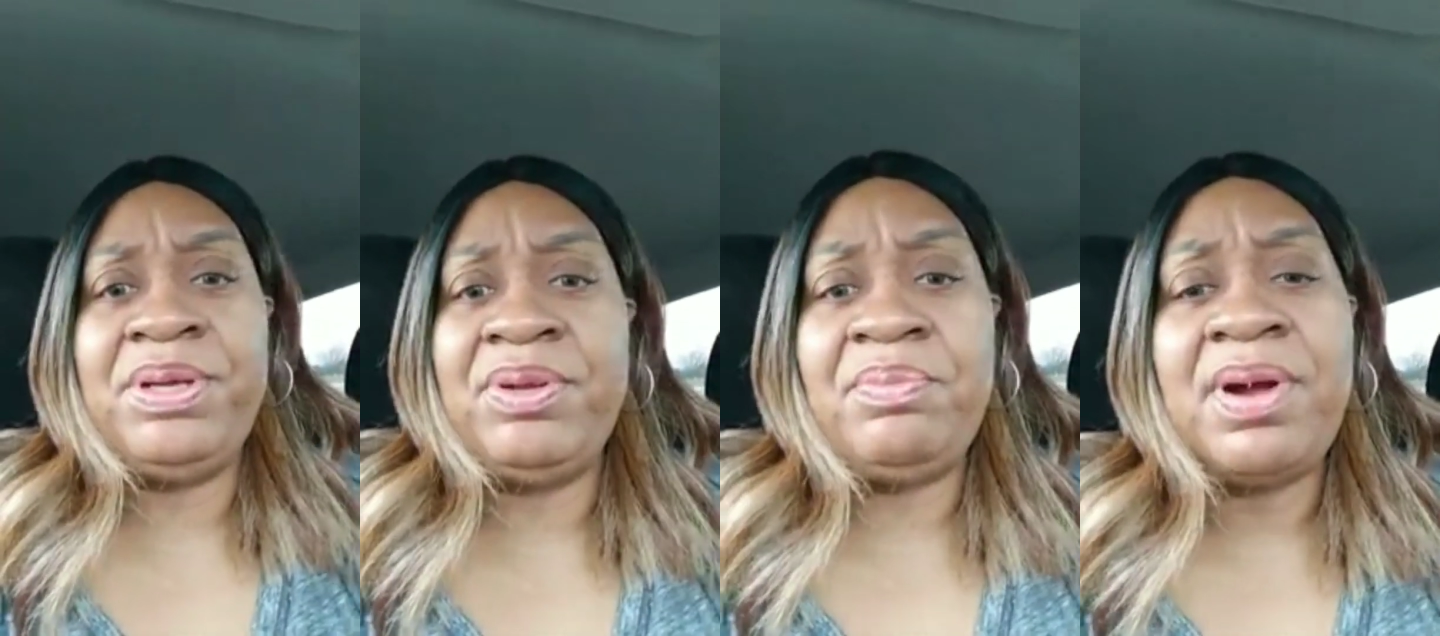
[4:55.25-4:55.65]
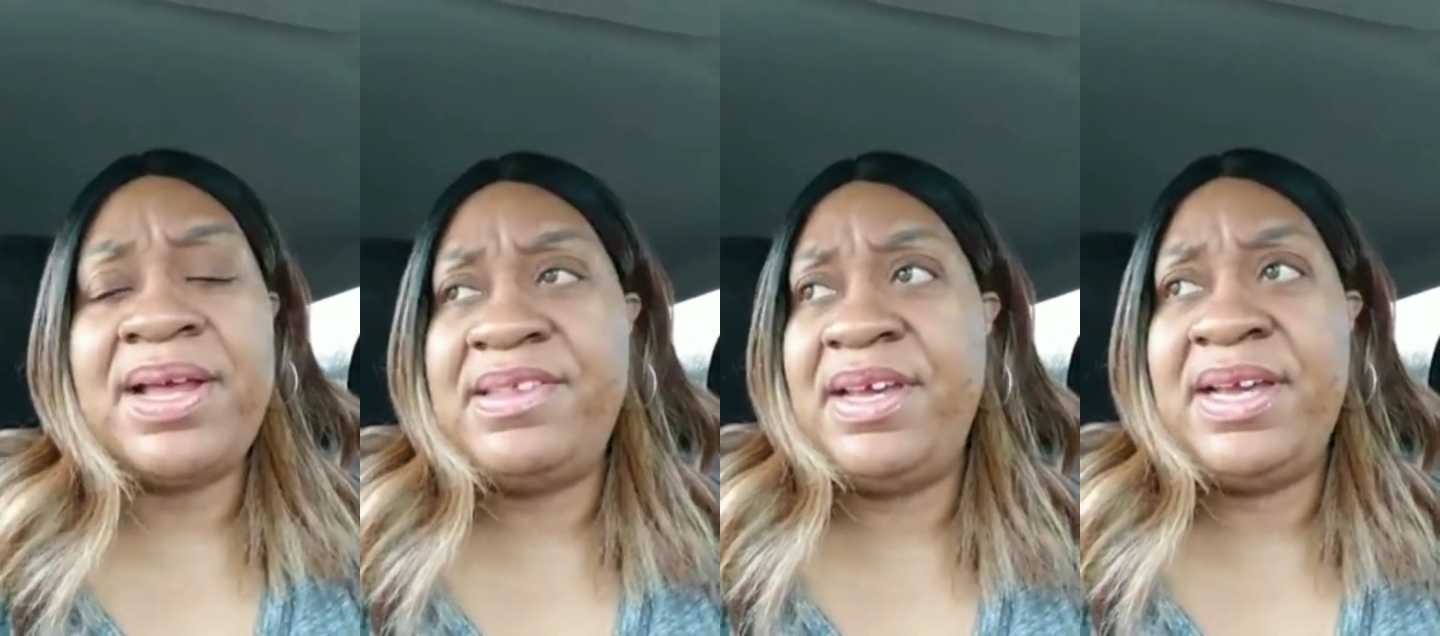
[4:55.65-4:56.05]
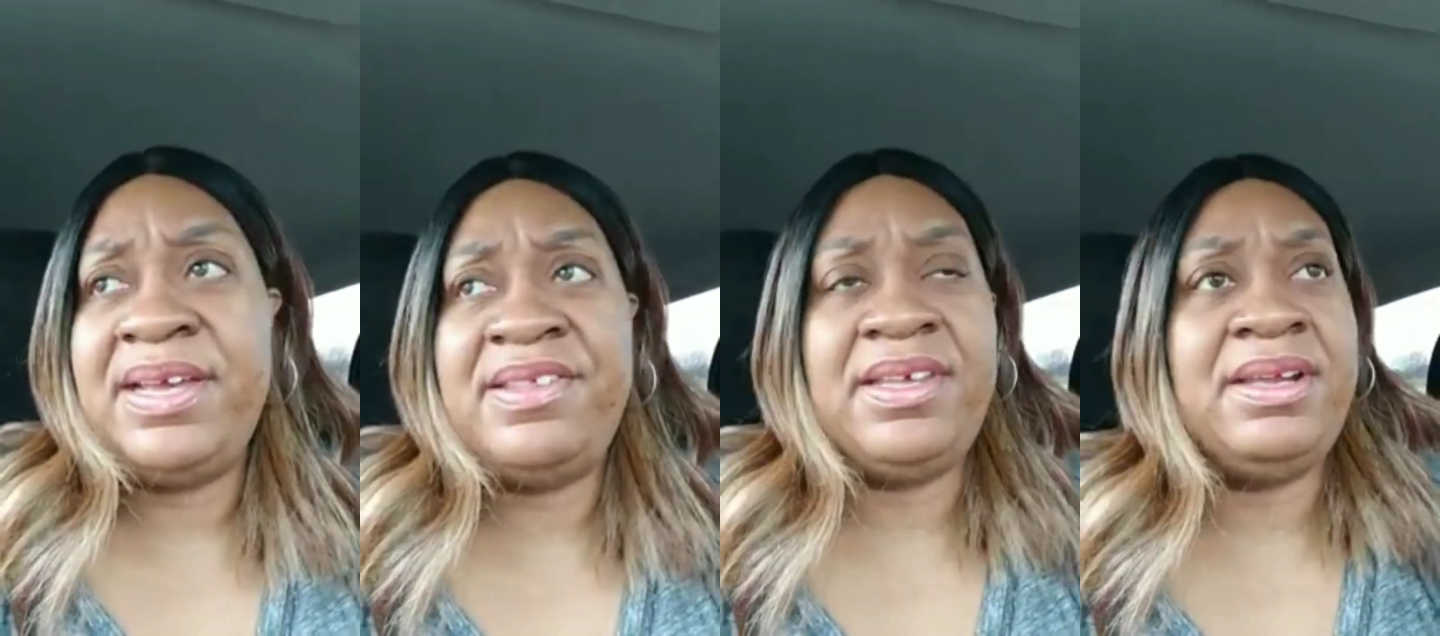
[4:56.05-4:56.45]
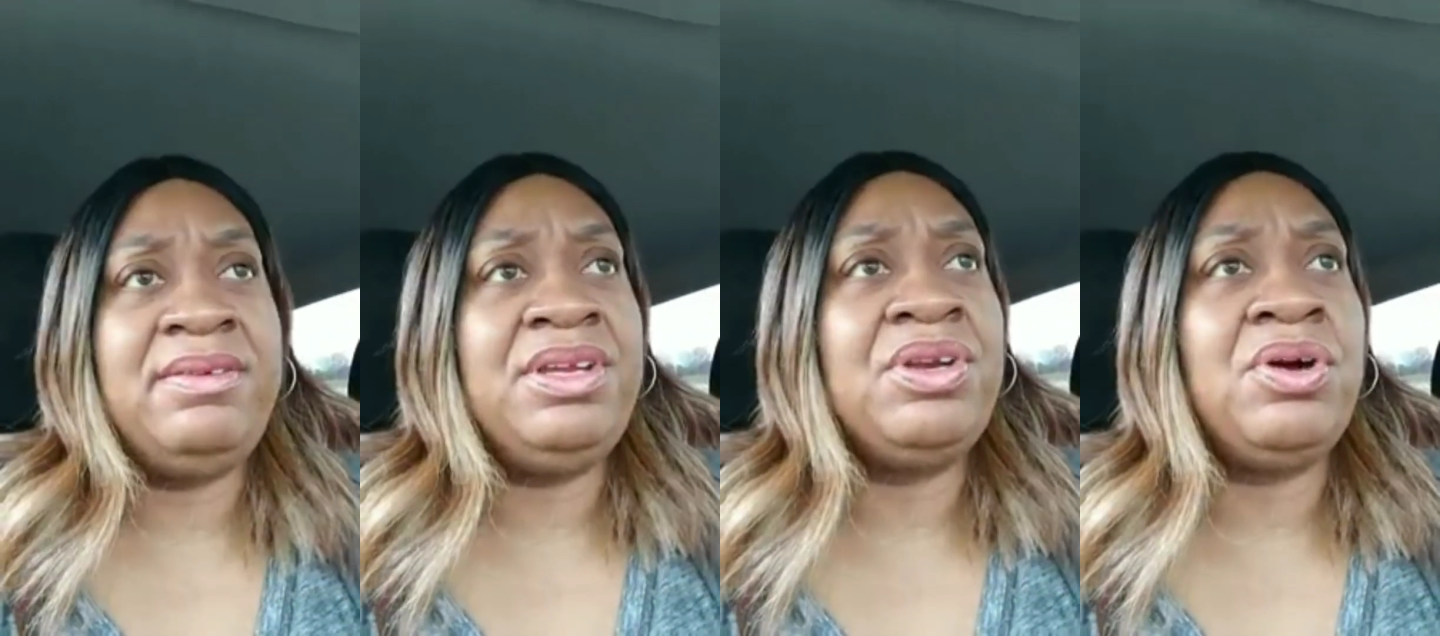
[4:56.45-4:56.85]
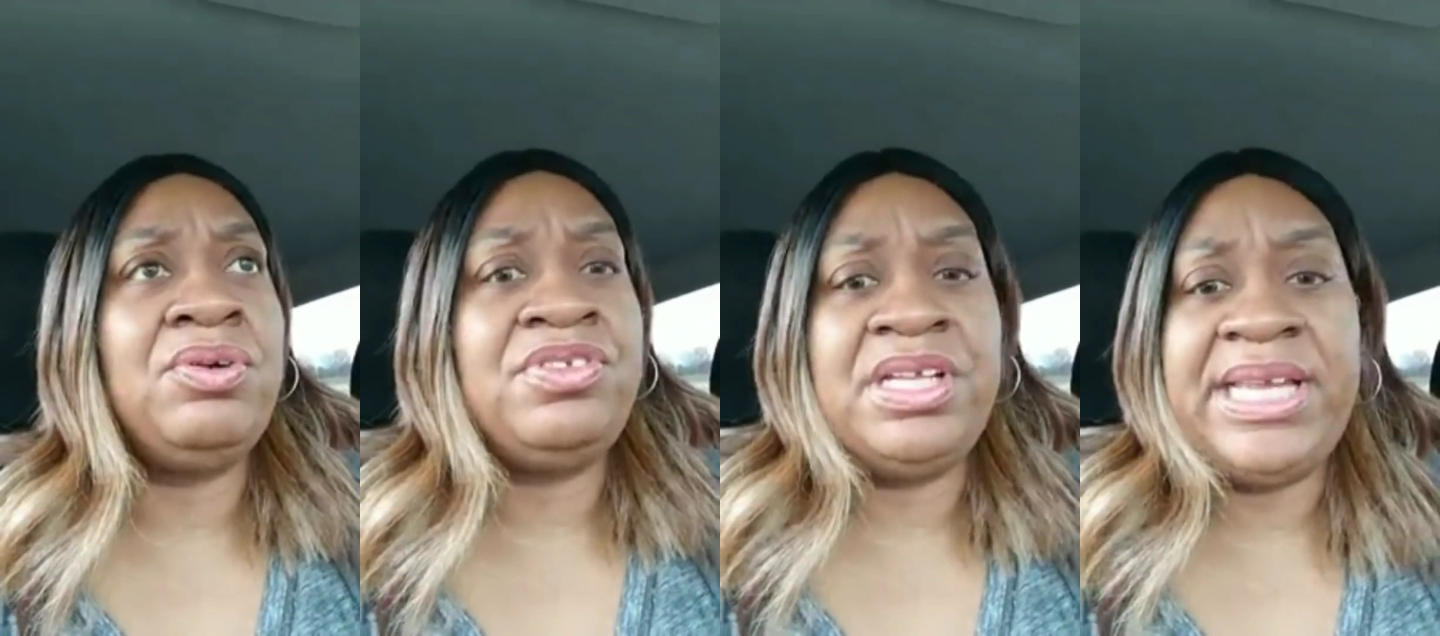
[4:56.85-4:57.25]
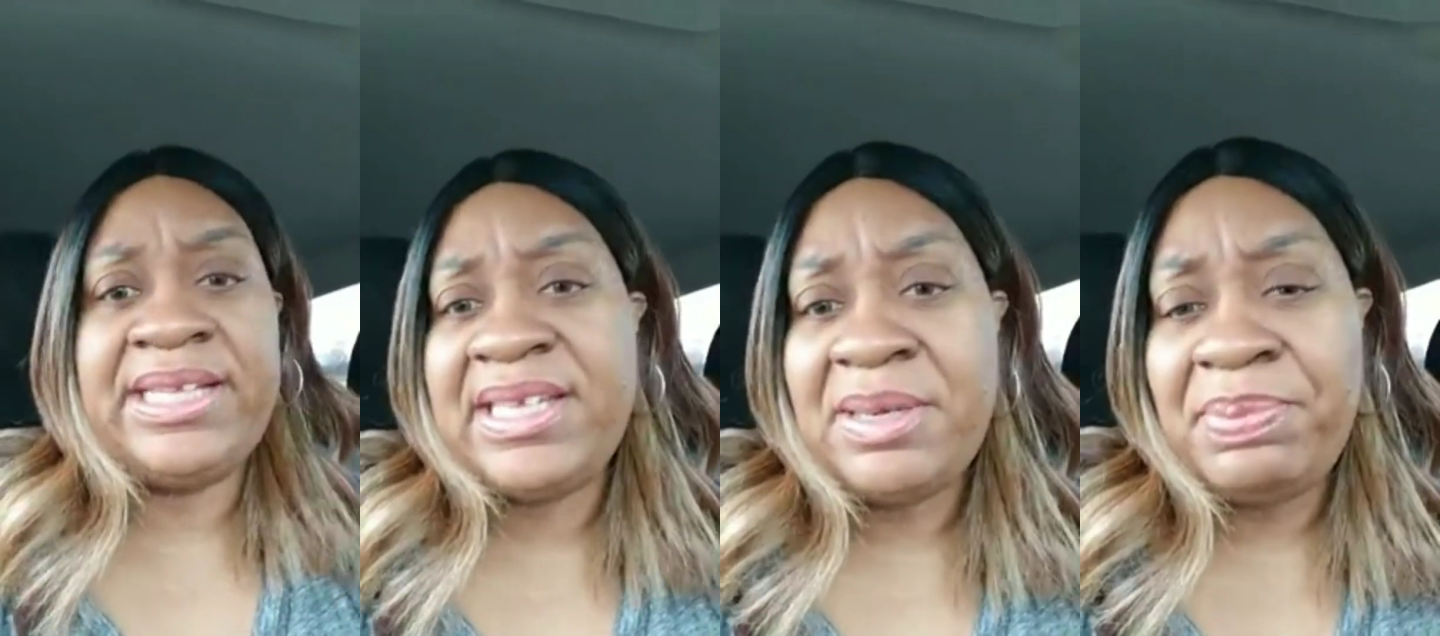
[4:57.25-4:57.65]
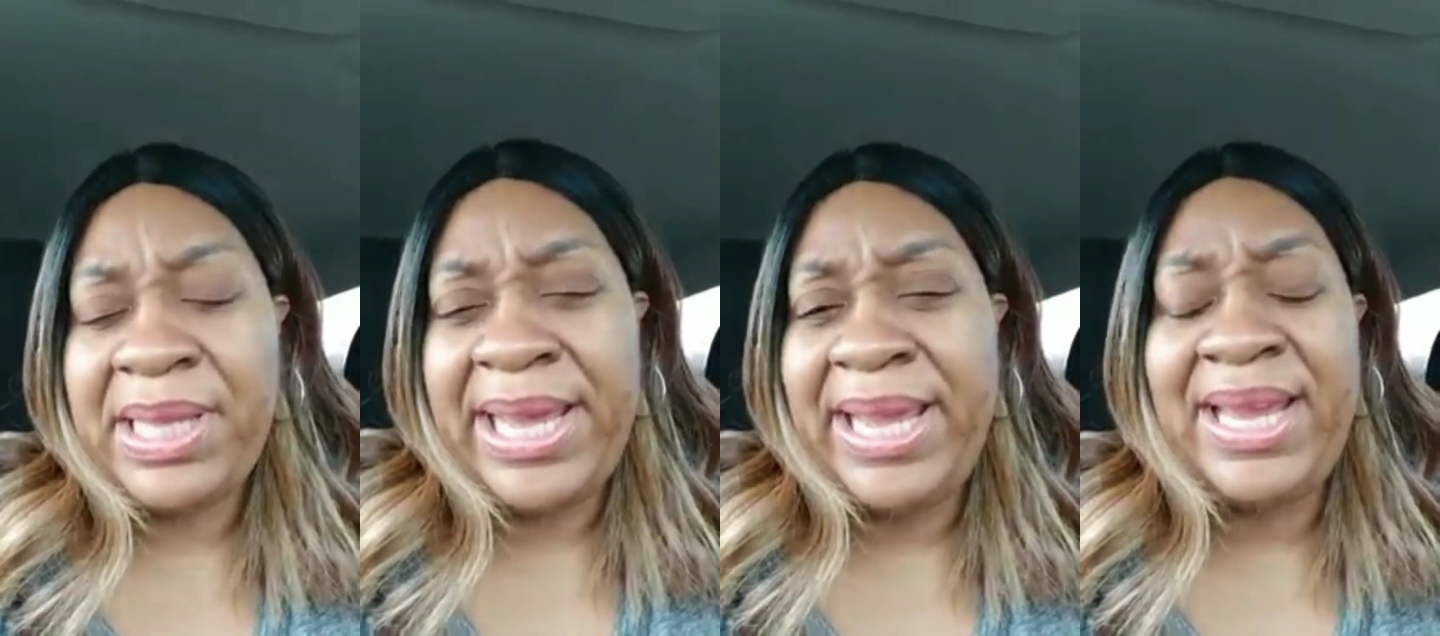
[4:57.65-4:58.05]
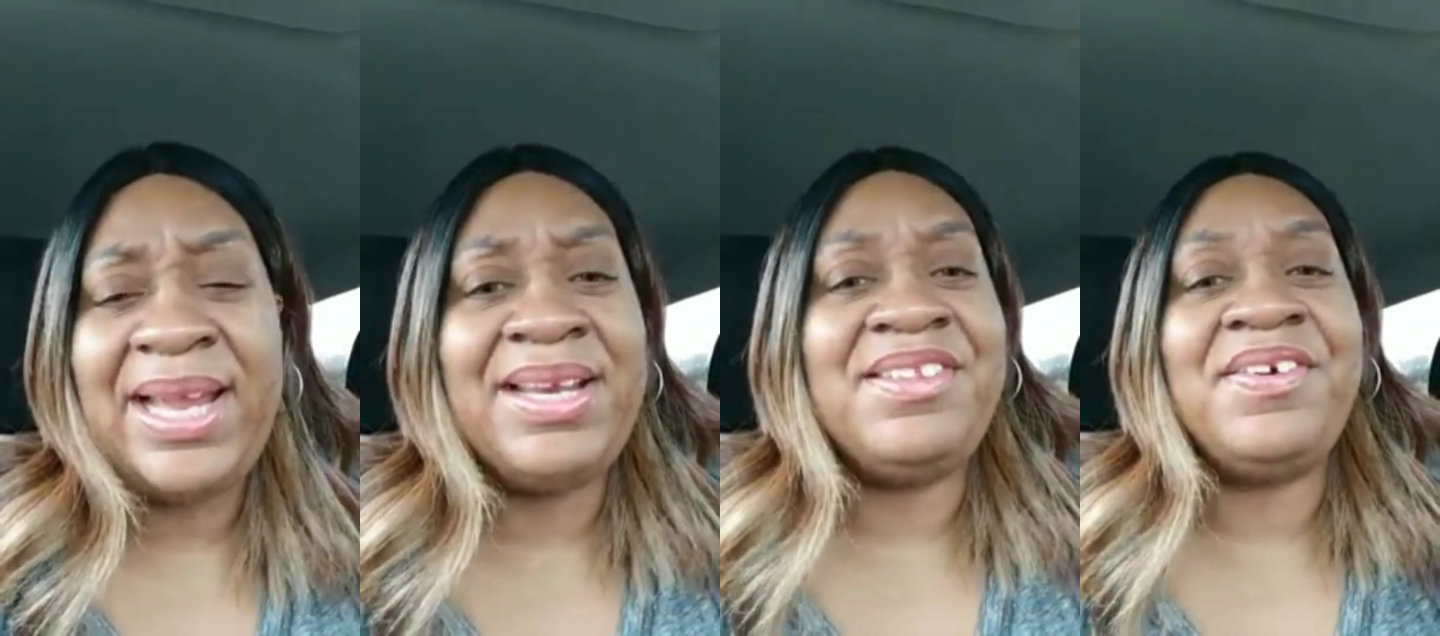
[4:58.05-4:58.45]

building process and, selecting a plan.